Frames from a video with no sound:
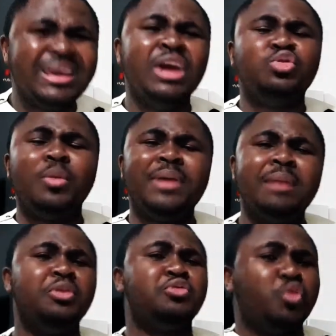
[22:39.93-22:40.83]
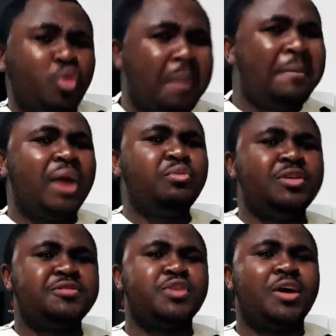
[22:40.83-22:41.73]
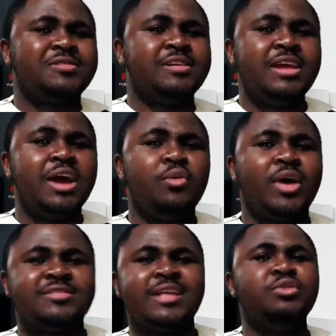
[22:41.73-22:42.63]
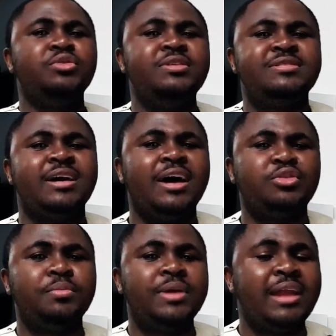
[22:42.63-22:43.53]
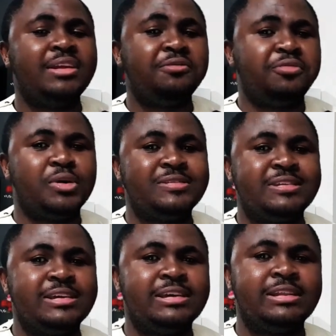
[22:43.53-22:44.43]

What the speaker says: to be able to command results in areas that you desire to be an influence in.